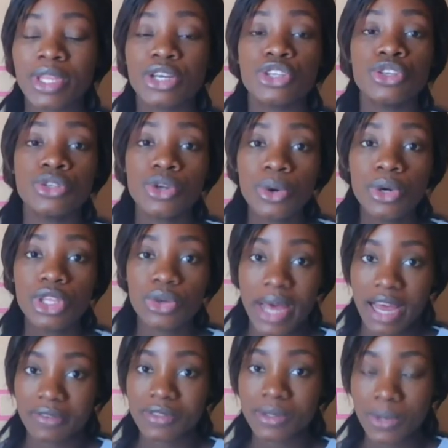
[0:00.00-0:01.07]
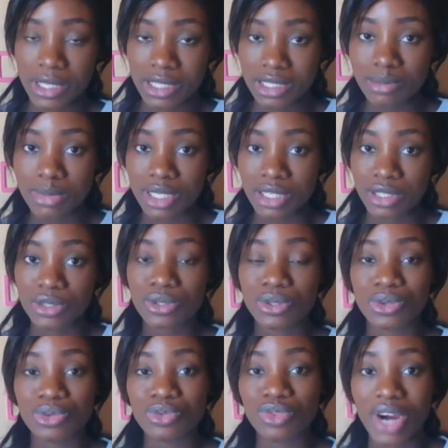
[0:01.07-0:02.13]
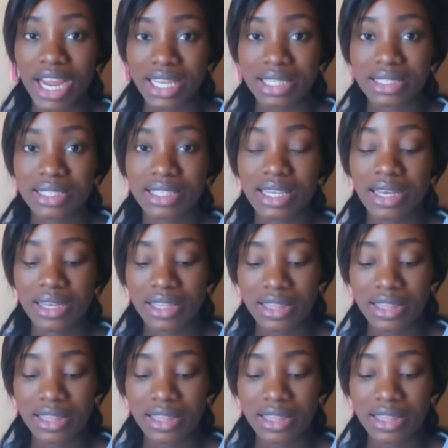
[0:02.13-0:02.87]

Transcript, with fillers: you know you have 20 minutes to write